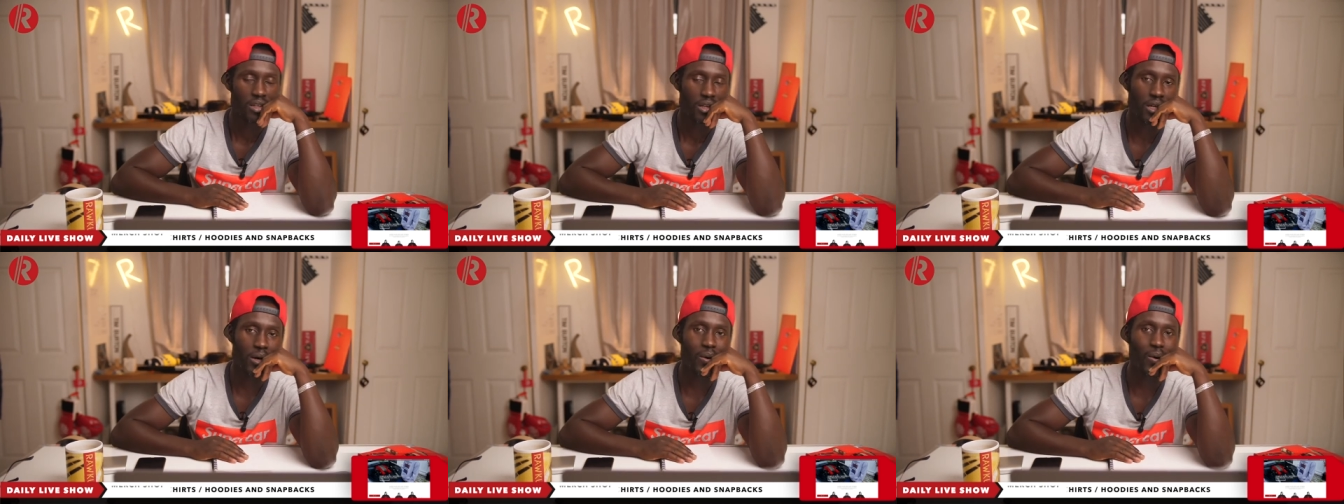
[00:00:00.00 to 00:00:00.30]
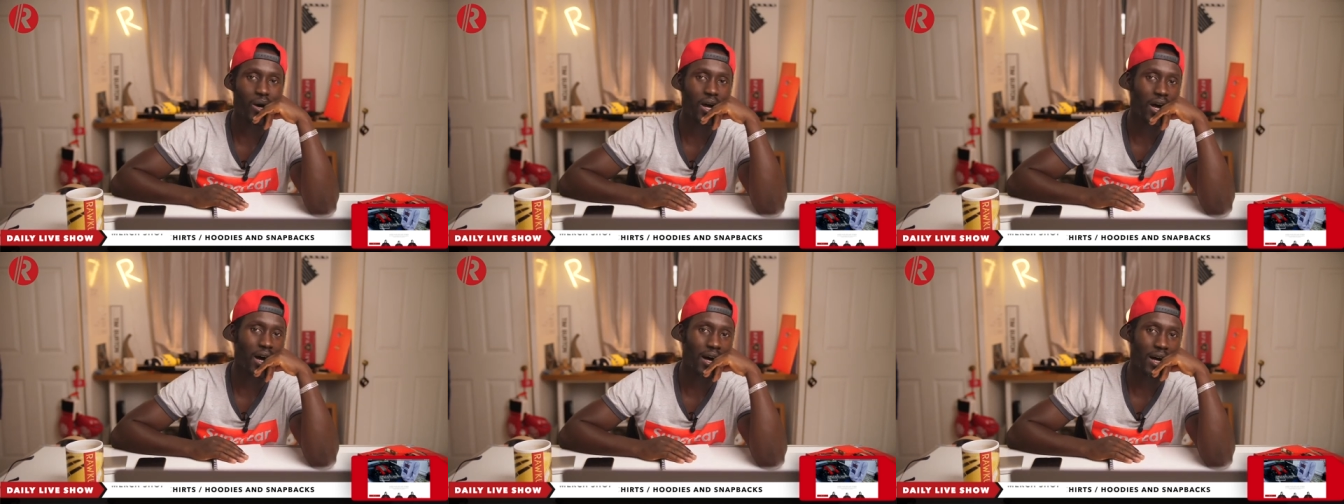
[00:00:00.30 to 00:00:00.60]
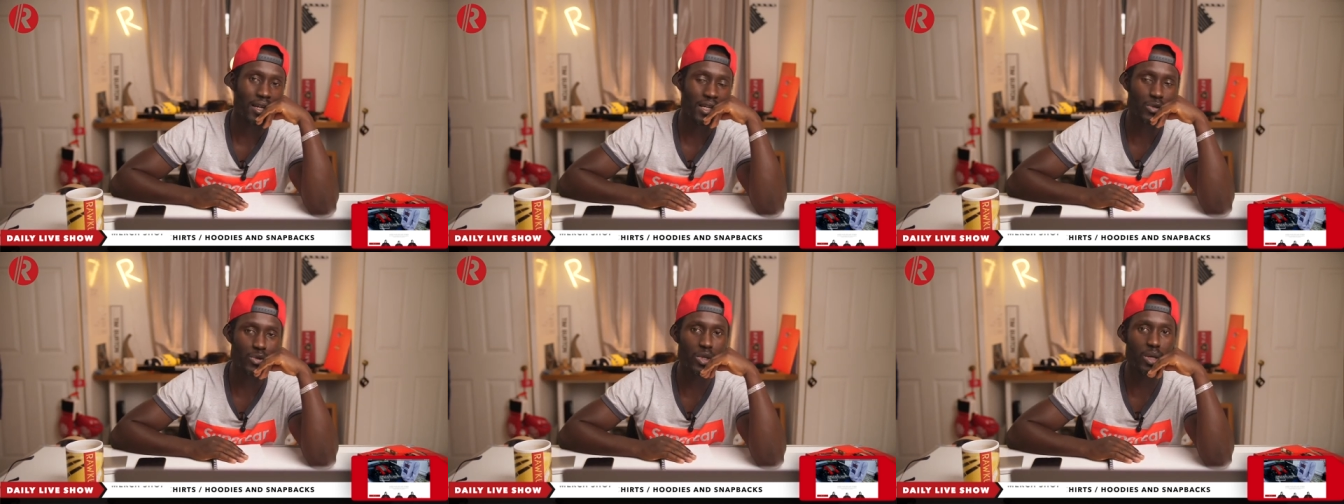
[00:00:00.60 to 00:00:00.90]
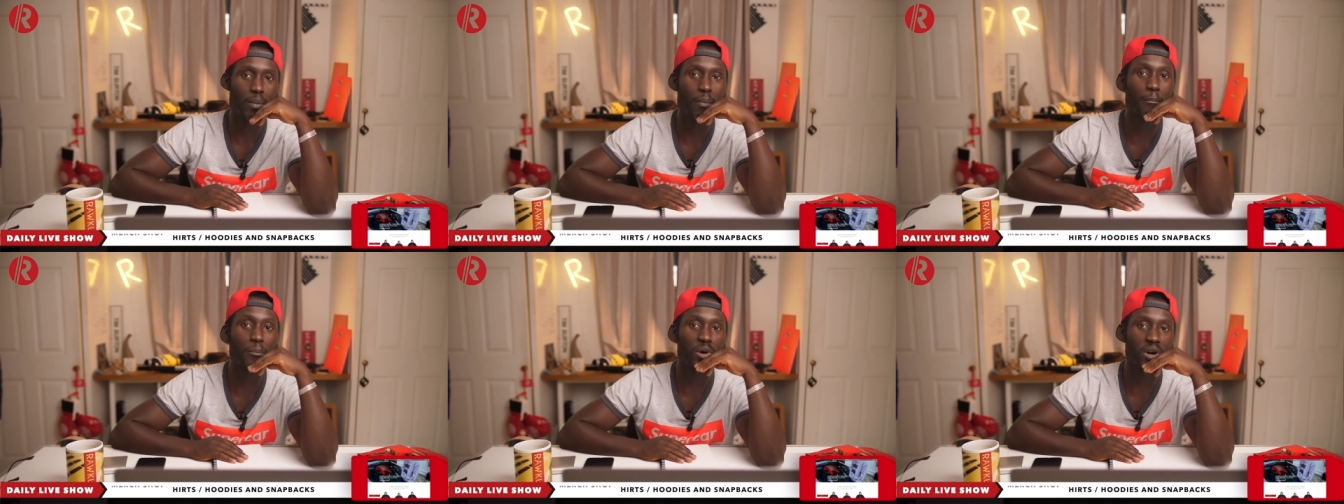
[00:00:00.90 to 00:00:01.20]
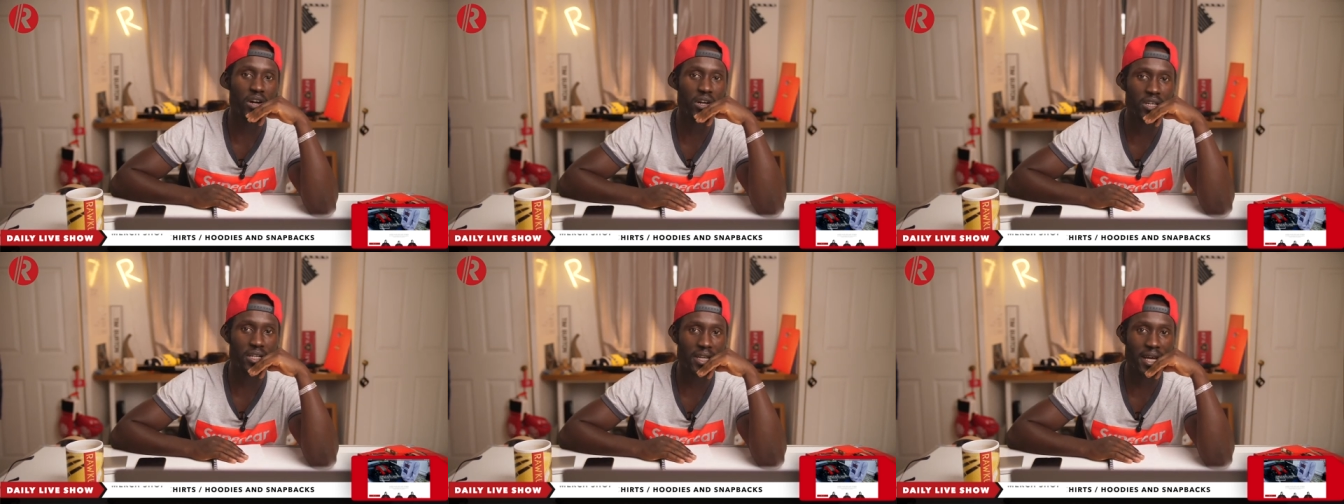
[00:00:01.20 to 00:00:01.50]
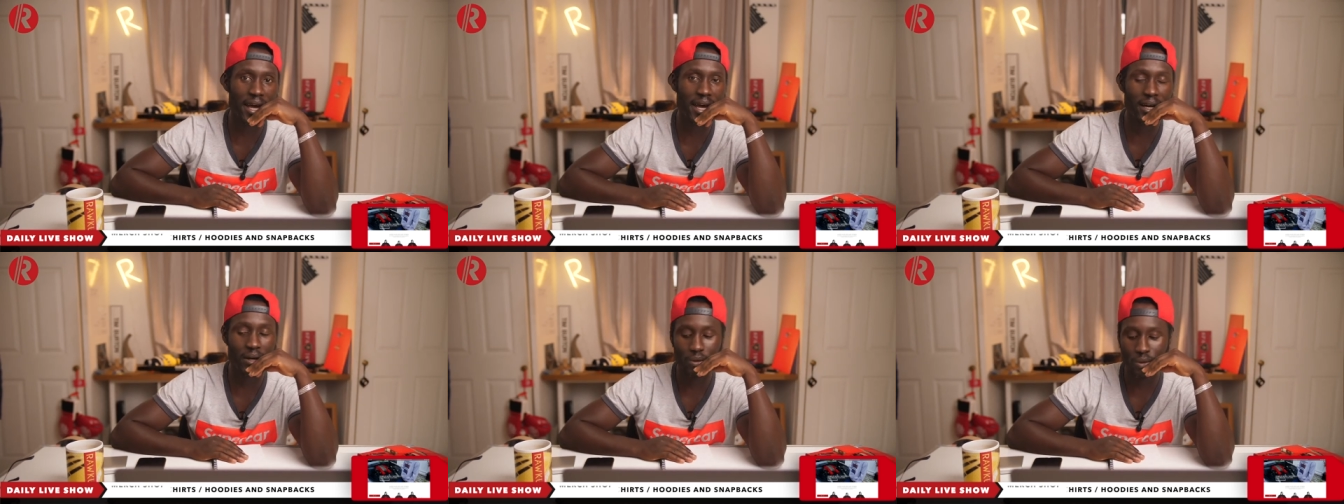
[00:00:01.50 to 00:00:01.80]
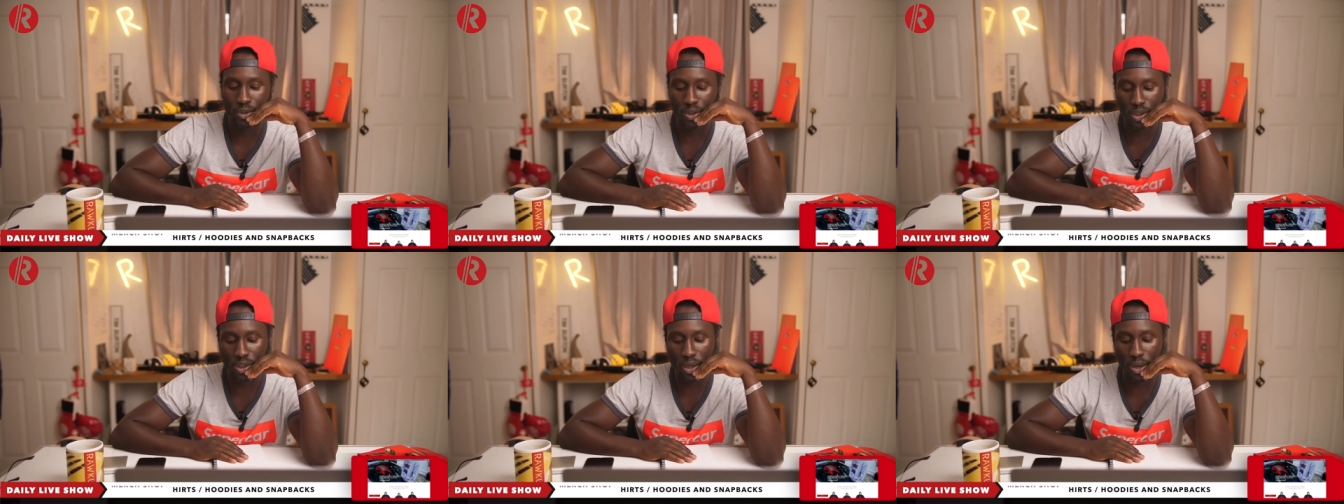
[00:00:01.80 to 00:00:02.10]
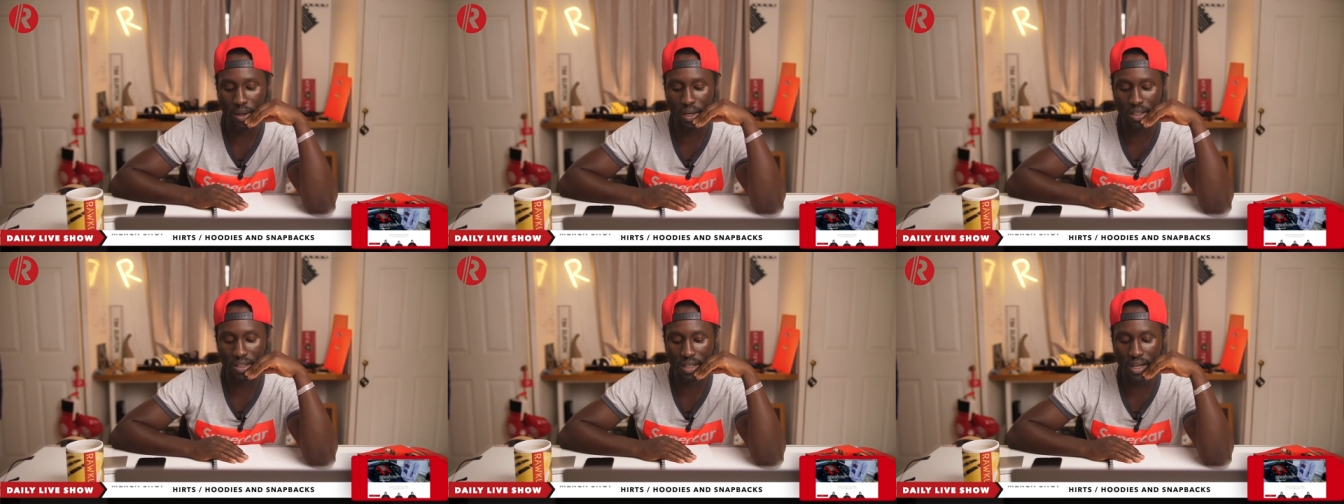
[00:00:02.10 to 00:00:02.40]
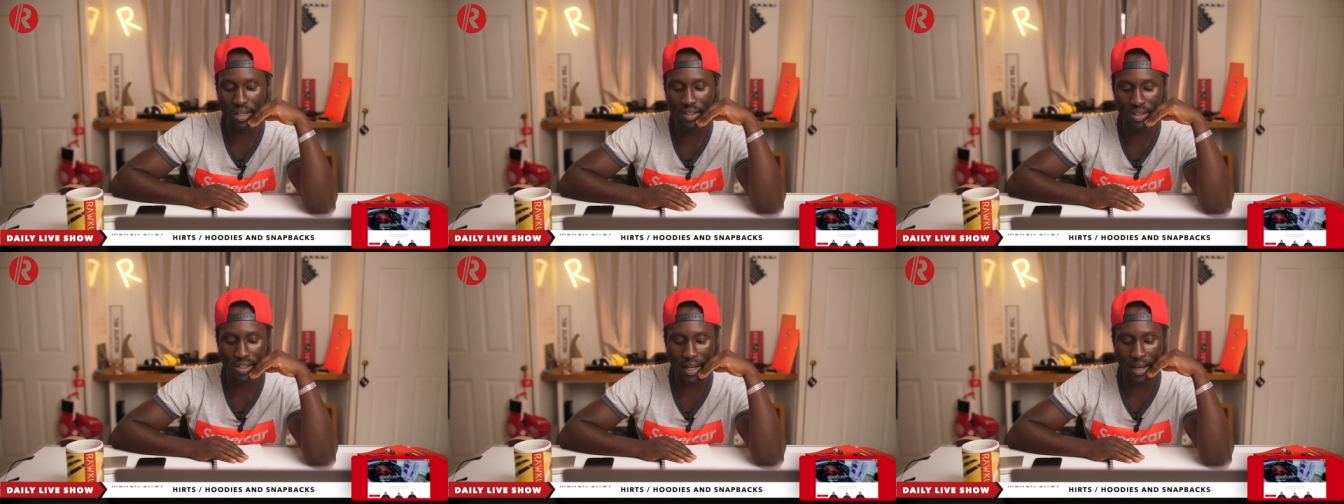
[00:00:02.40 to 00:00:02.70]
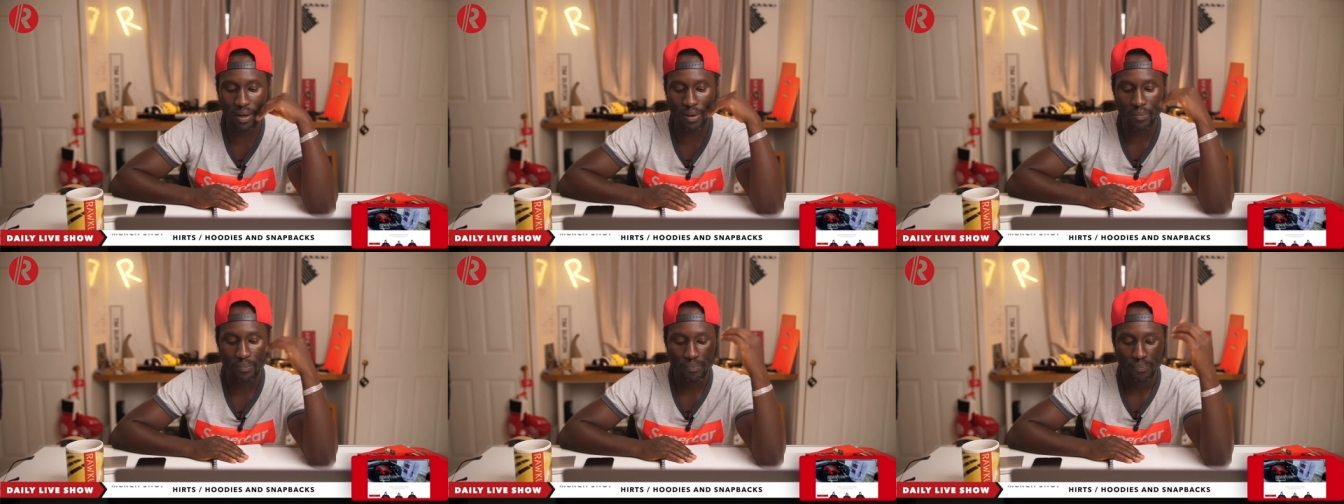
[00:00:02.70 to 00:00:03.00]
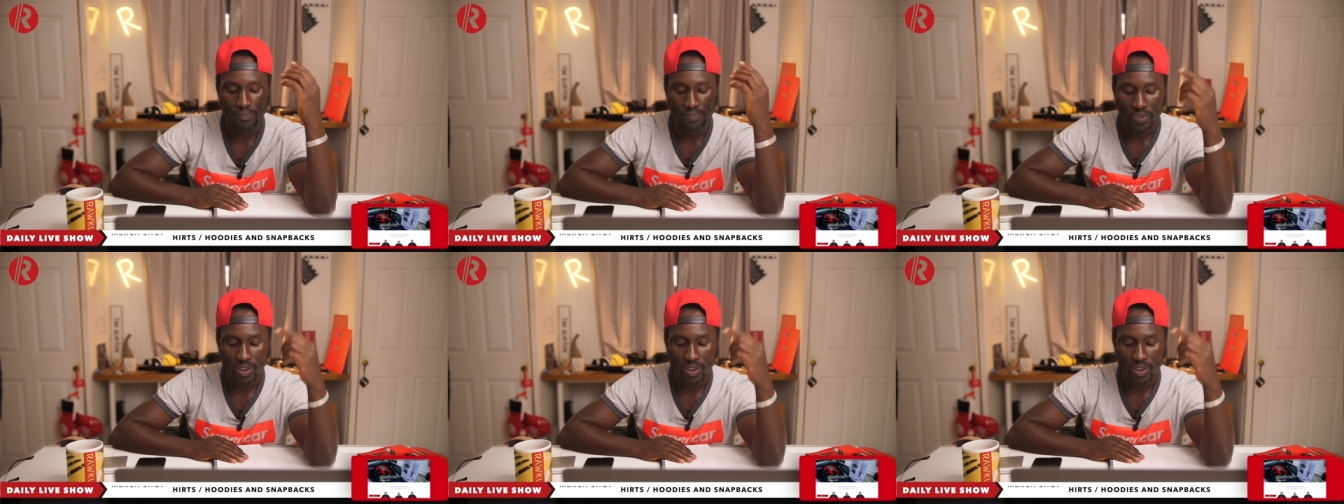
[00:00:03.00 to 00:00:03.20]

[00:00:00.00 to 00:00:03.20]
the whole car literally burned down. So it turns out